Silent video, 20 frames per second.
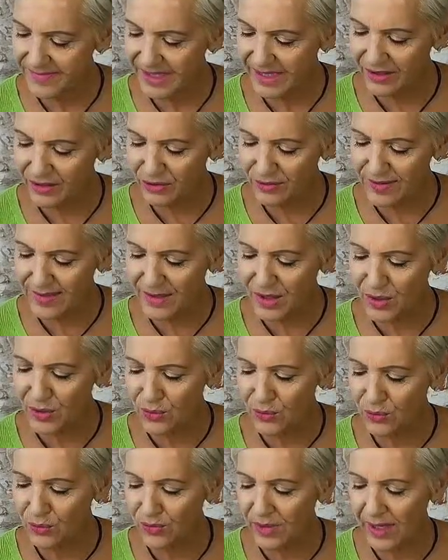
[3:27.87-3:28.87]
also
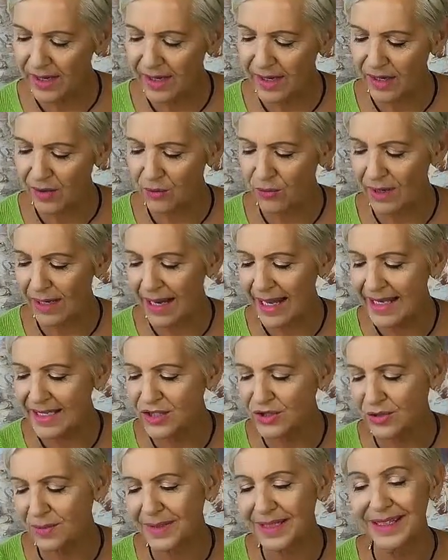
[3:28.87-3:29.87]

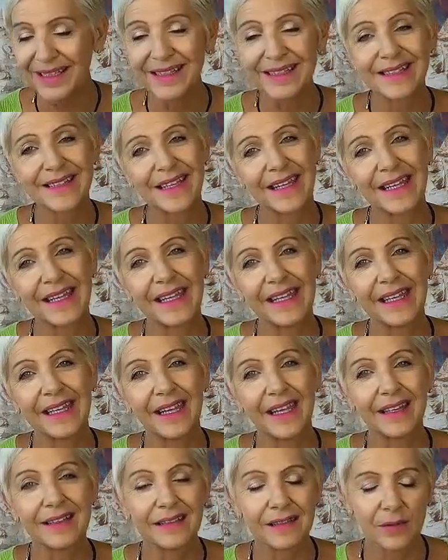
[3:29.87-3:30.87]
relate to, I mean, it is a king,
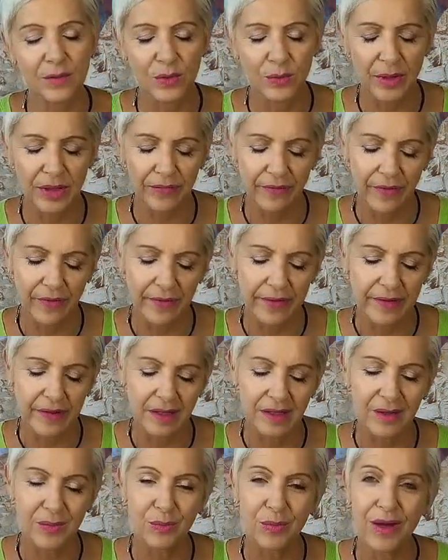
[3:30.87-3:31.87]
yeah, someone being
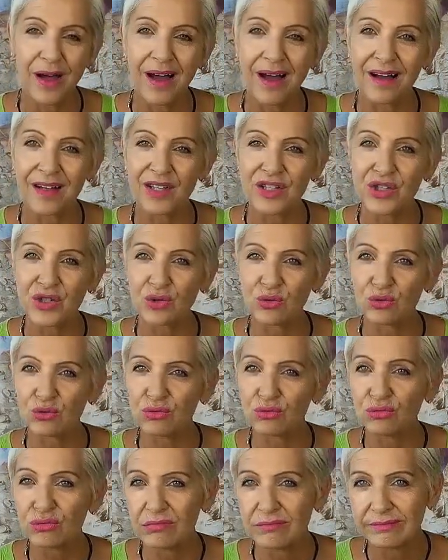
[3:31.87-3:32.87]
very
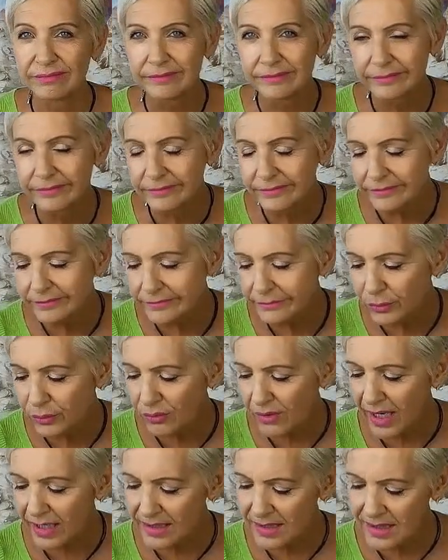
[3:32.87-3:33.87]
impartial,
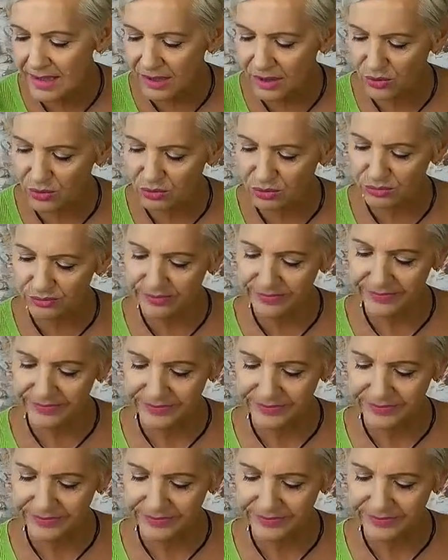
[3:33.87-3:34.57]
practical.